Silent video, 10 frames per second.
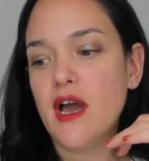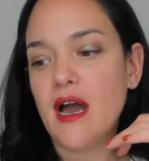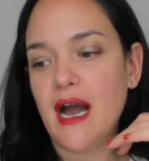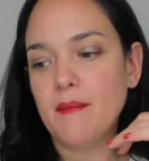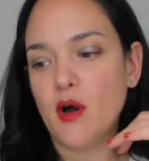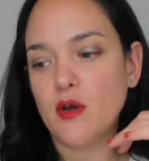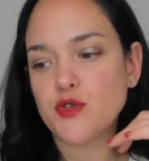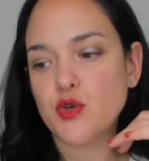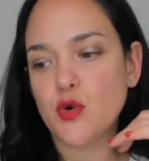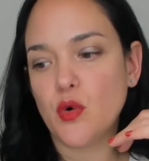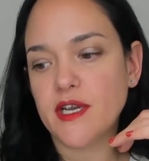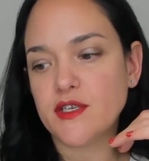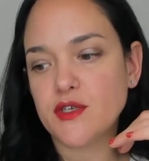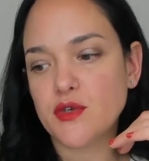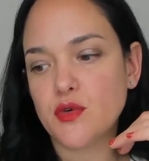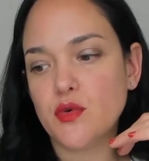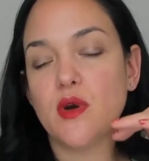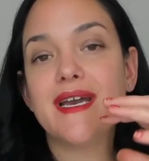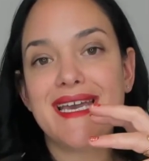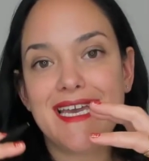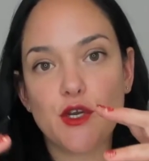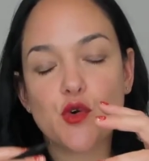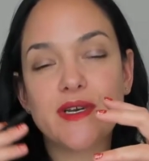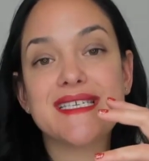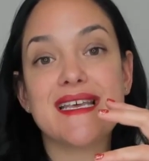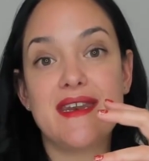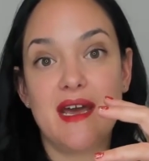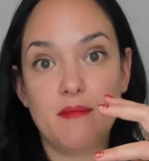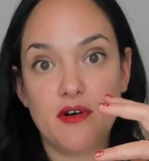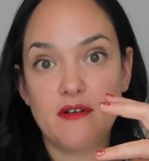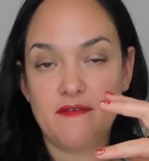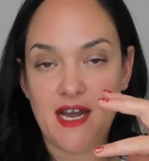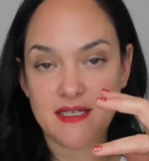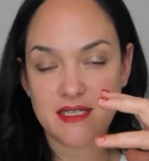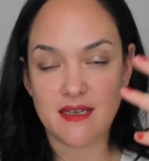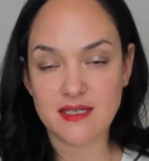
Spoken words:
I'm also going to increase the number of fat cells.